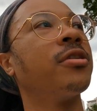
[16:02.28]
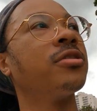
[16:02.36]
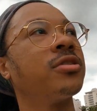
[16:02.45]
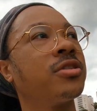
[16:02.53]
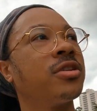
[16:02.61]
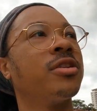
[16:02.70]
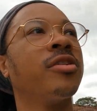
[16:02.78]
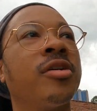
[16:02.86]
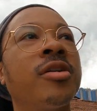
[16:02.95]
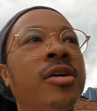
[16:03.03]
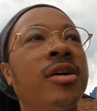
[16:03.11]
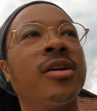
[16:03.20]
first,
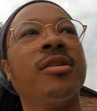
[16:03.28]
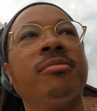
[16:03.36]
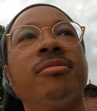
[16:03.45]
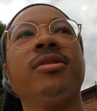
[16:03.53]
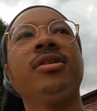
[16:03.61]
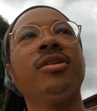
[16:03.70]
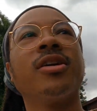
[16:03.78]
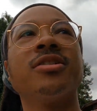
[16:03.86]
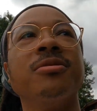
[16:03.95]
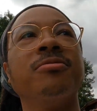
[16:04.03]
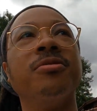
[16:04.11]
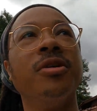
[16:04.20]
I'm gonna go
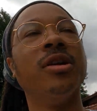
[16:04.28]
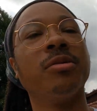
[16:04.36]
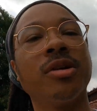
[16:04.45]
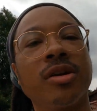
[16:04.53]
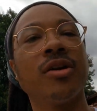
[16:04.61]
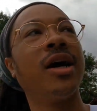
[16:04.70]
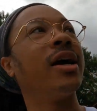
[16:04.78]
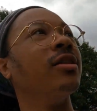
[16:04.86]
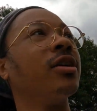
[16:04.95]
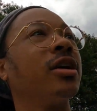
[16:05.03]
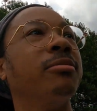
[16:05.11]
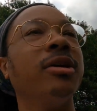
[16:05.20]
get some food. I'm gonna go ahead
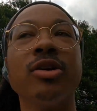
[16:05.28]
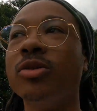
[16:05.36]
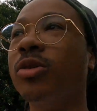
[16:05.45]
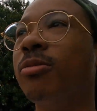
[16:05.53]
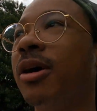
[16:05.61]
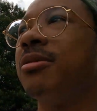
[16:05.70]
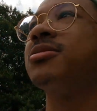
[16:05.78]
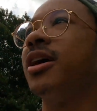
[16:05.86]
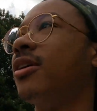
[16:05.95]
and look at my Google Maps